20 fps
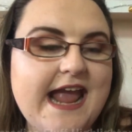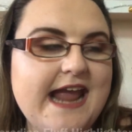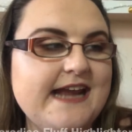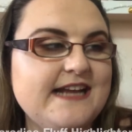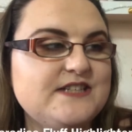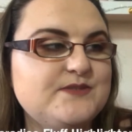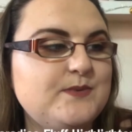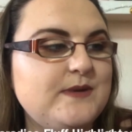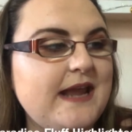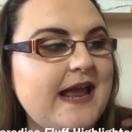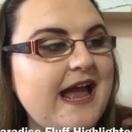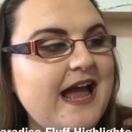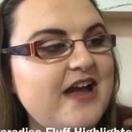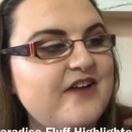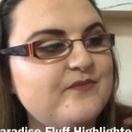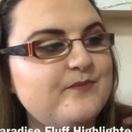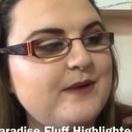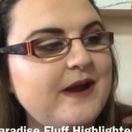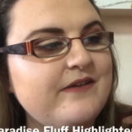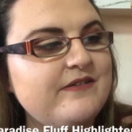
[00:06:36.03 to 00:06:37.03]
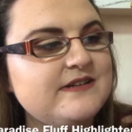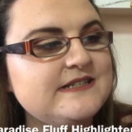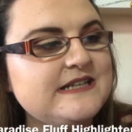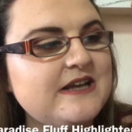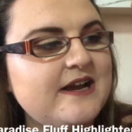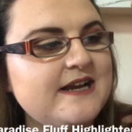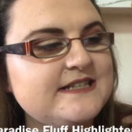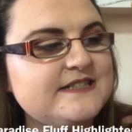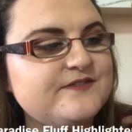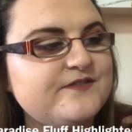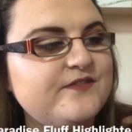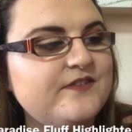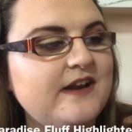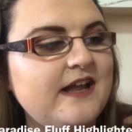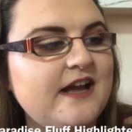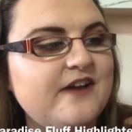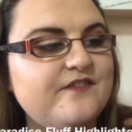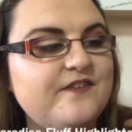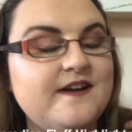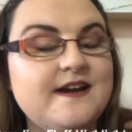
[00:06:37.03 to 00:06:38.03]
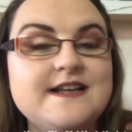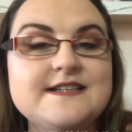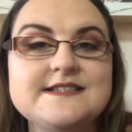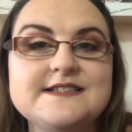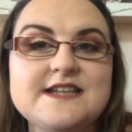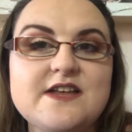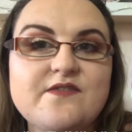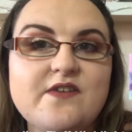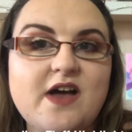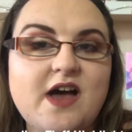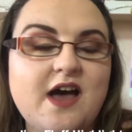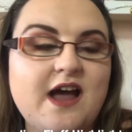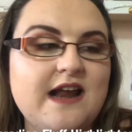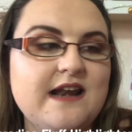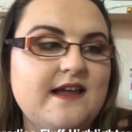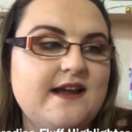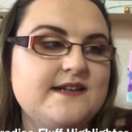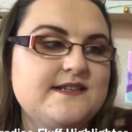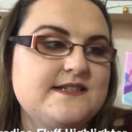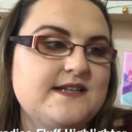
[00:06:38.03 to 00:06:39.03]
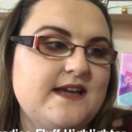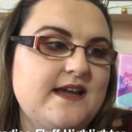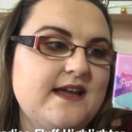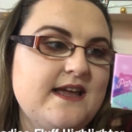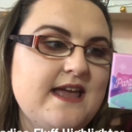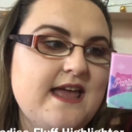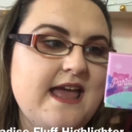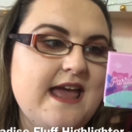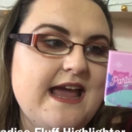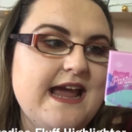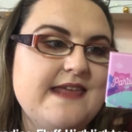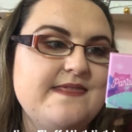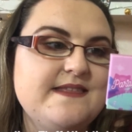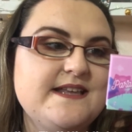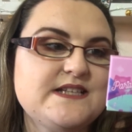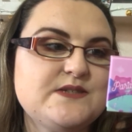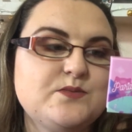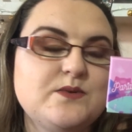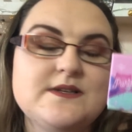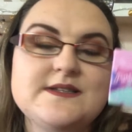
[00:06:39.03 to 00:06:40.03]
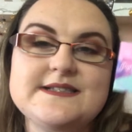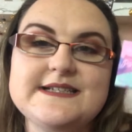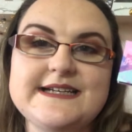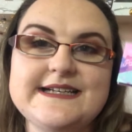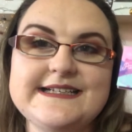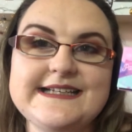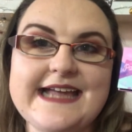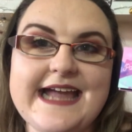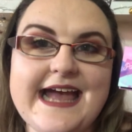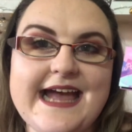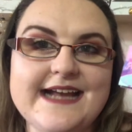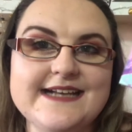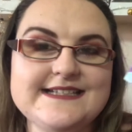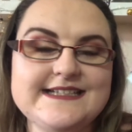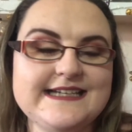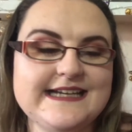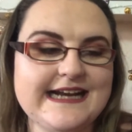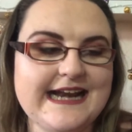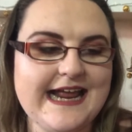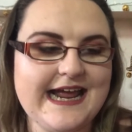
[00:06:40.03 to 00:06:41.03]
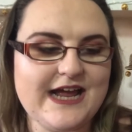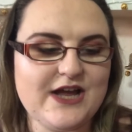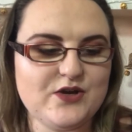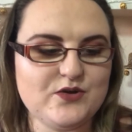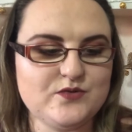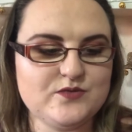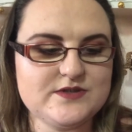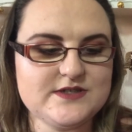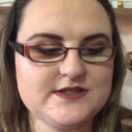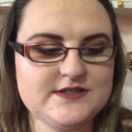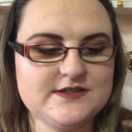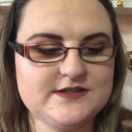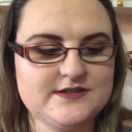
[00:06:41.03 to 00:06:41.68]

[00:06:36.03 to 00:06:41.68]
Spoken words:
8 we have Paradise Fluff, and it's another highlighter, and this one's in Candy Cloud.